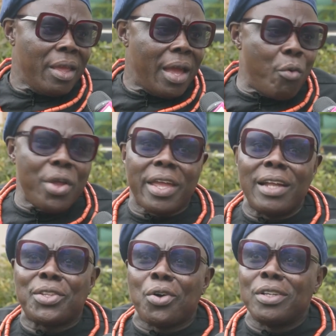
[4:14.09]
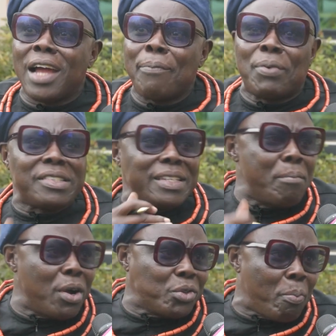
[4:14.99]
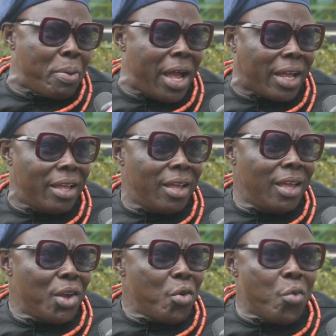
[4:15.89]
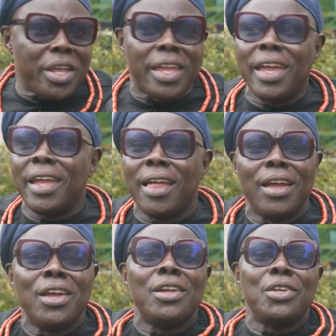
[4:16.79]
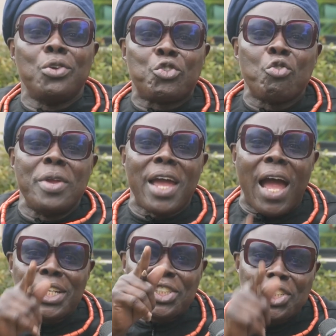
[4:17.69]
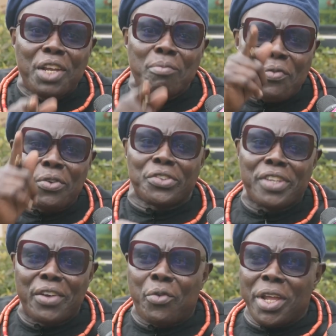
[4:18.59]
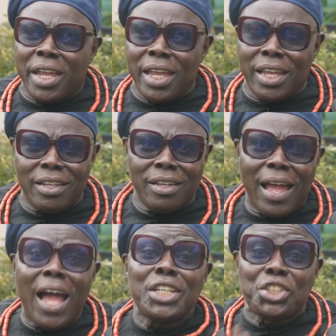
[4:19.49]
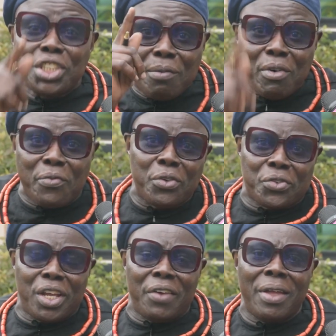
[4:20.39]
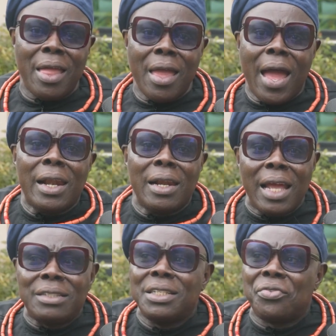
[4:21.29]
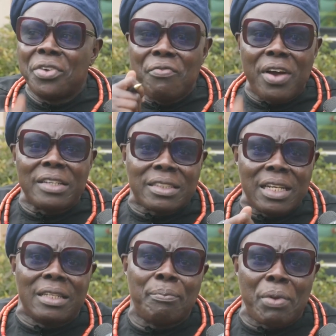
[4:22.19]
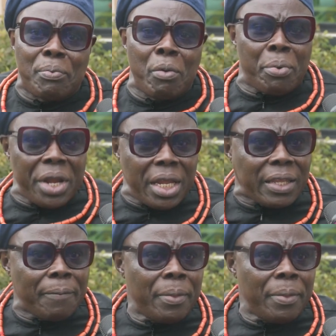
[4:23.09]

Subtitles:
And Wike thought that place is a motor park. Wike, you should be ashamed of yourself, Wike. Ashamed of yourself. And let the River State people breathe.